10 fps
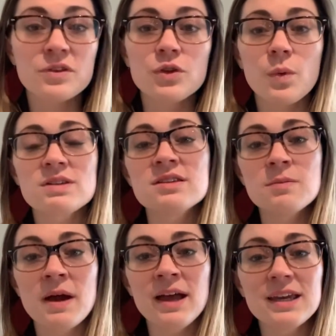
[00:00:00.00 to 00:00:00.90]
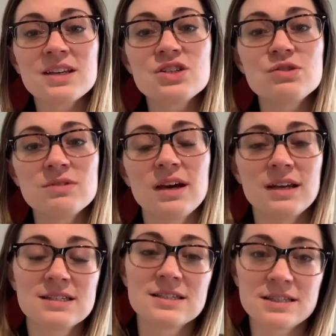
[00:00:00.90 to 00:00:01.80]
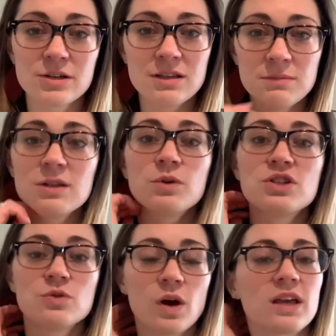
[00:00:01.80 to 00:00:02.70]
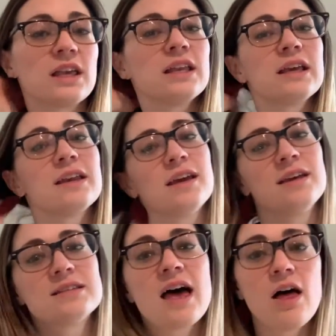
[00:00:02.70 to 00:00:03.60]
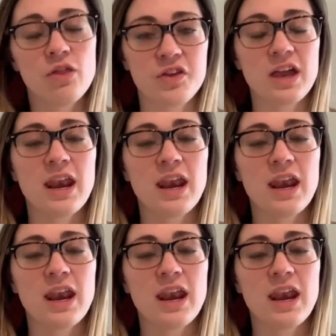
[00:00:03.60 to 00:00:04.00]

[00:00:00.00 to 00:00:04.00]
The words on the package do not necessarily mean what you are eating is healthy,